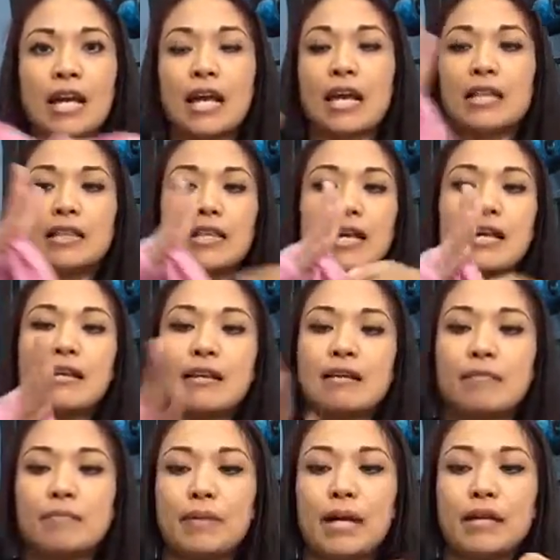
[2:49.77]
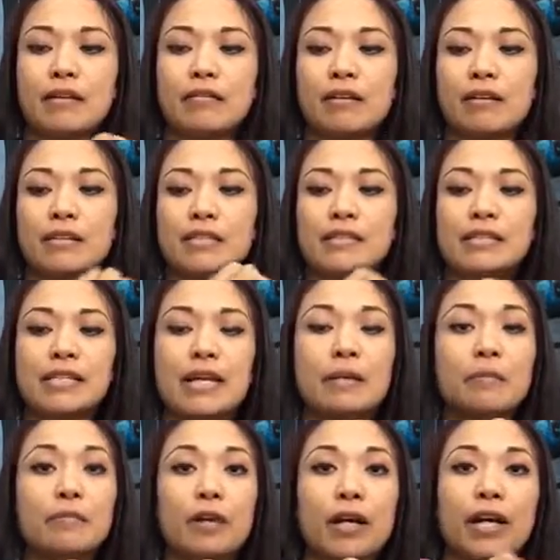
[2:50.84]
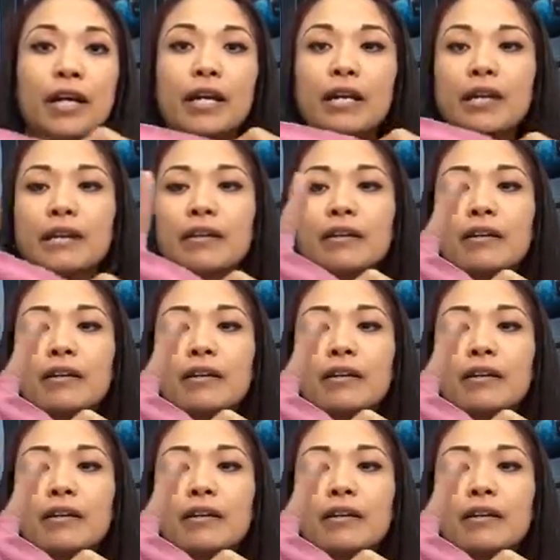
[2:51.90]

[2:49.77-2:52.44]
and then back around the same way